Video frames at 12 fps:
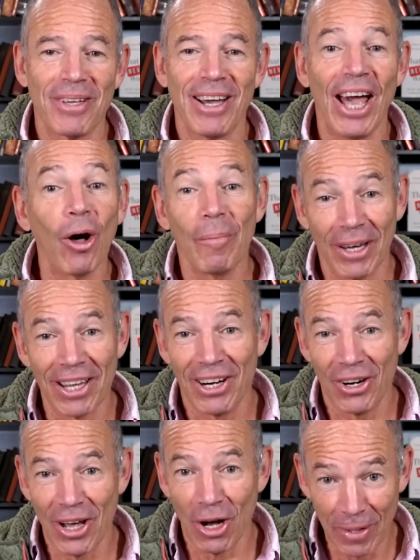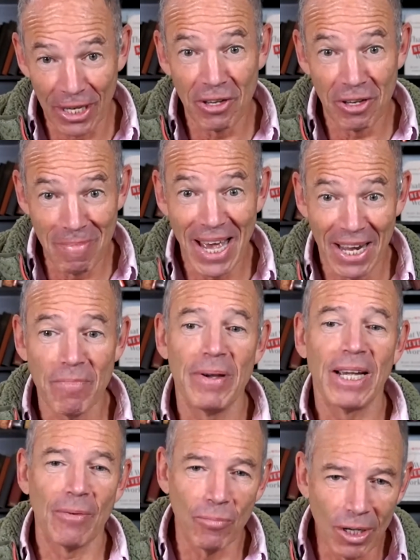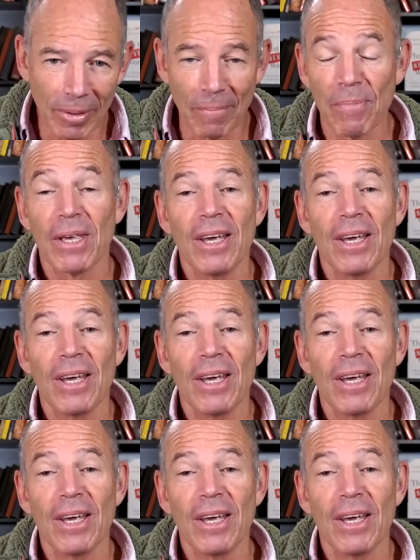helping men pick up women.